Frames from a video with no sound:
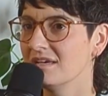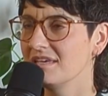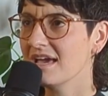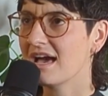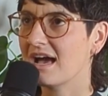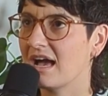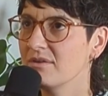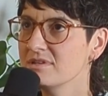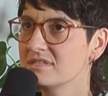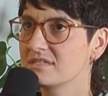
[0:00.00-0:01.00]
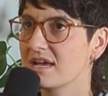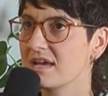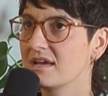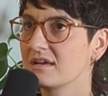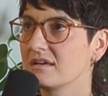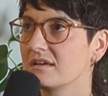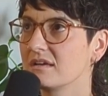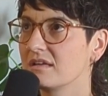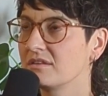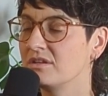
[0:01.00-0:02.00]
Yeah, I would say,
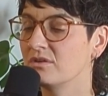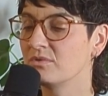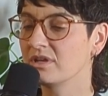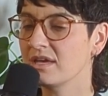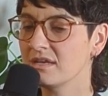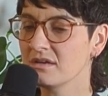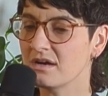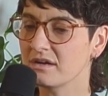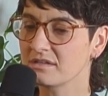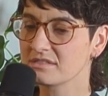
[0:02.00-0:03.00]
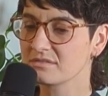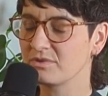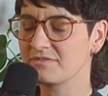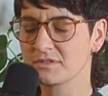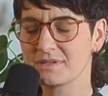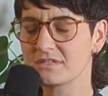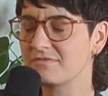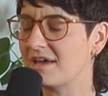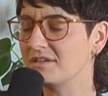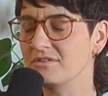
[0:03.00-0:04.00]
you know, well, Hidden Hearts, we've switched
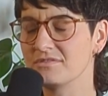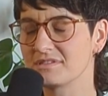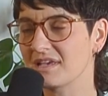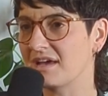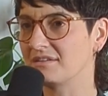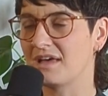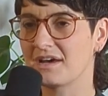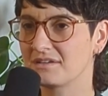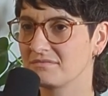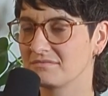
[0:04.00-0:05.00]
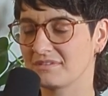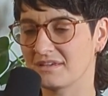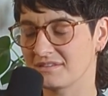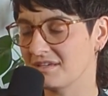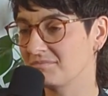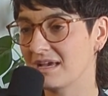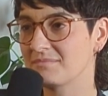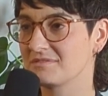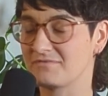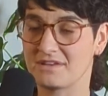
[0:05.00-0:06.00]
venues at a lot of,
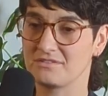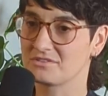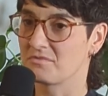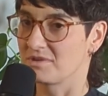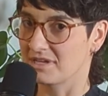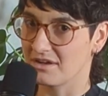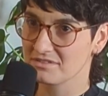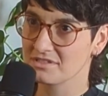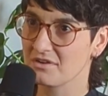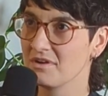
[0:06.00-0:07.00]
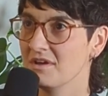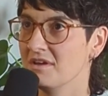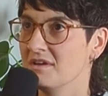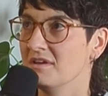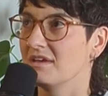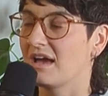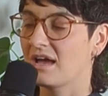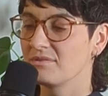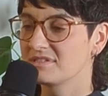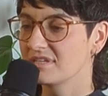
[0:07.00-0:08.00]
sometimes venues don't work out. So
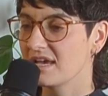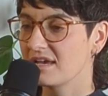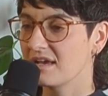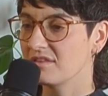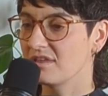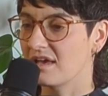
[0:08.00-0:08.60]
I would say